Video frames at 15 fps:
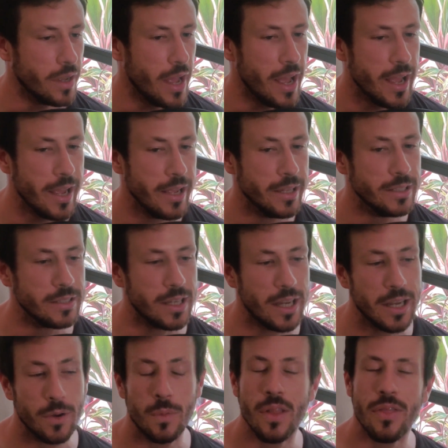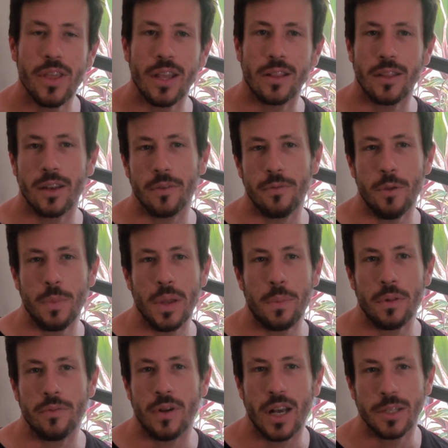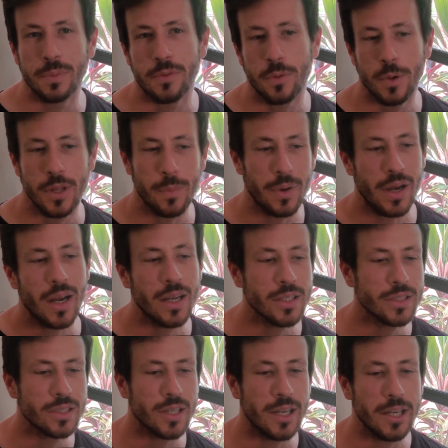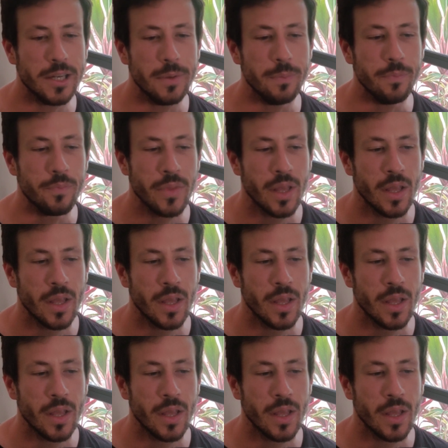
And uh, one thing that a few people have asked me for in the past um,